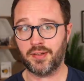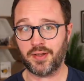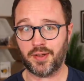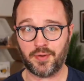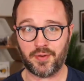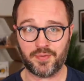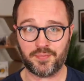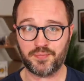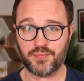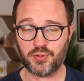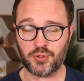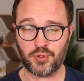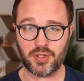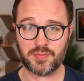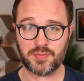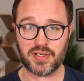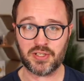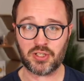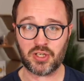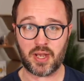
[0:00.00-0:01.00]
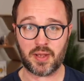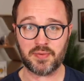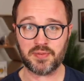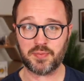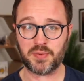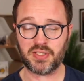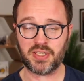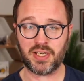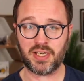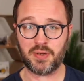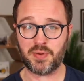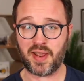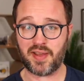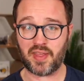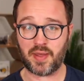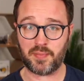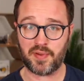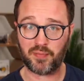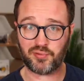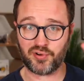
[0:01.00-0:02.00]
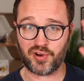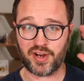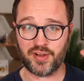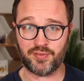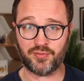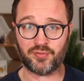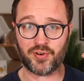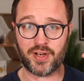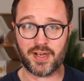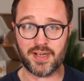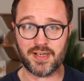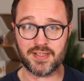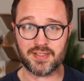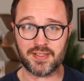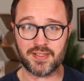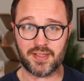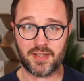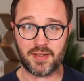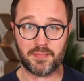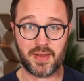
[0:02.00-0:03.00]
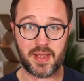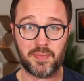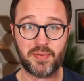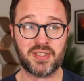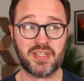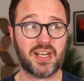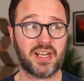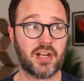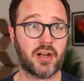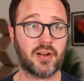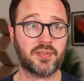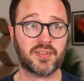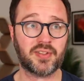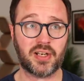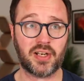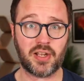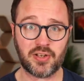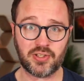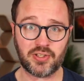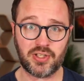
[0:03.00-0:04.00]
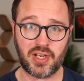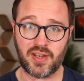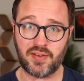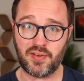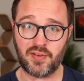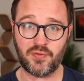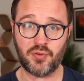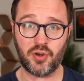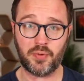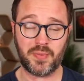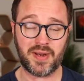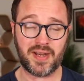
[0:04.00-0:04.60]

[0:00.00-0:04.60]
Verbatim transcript: I'm sure there's been times, particularly we had that bit brain freeze, maybe particularly after the last year, if you've not been